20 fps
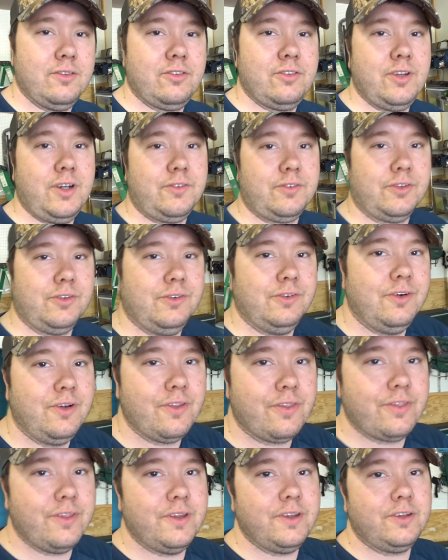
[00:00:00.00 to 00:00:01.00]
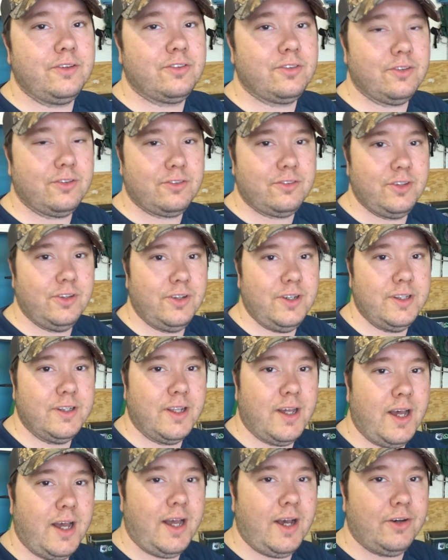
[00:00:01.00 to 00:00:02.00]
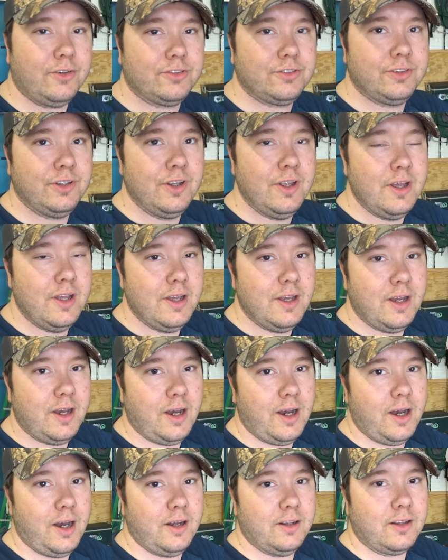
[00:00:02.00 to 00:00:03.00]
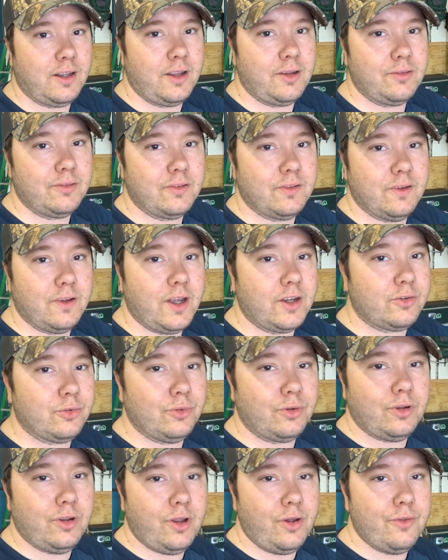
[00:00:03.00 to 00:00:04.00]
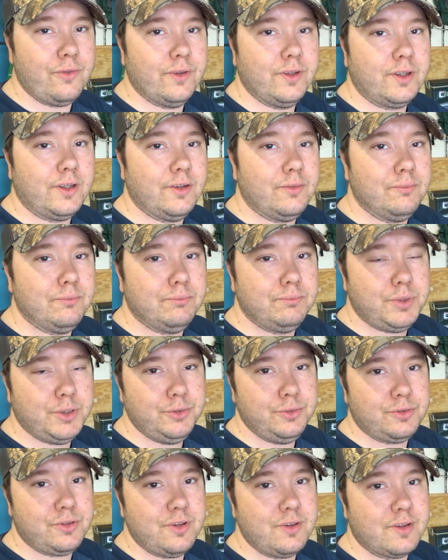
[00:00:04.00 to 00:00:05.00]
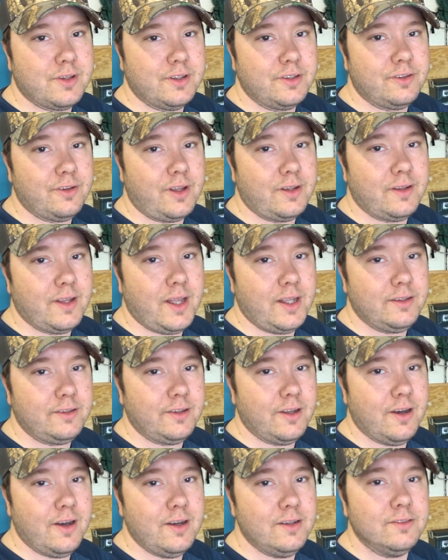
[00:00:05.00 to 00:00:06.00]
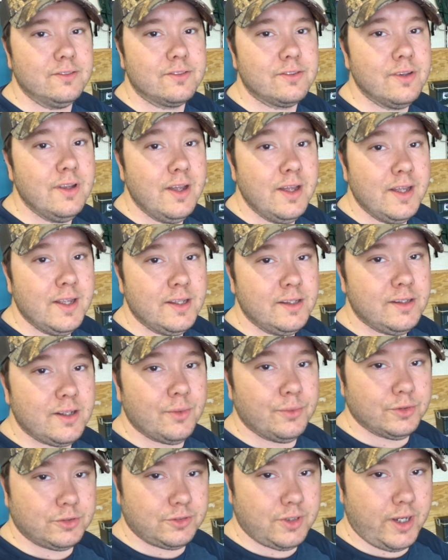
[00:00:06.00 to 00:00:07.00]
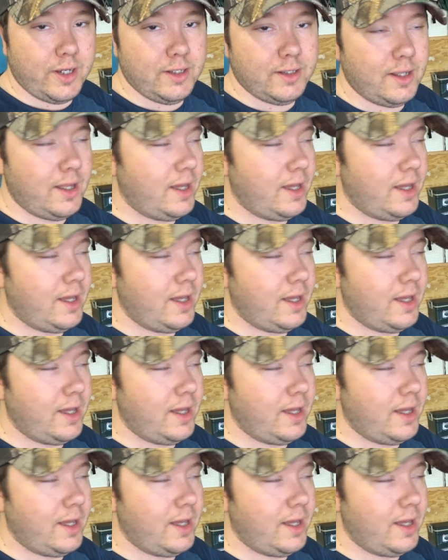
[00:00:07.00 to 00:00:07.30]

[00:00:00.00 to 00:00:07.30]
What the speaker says: several things still in the house, like the actual clothing and boots and things like that, and guns that will stay in the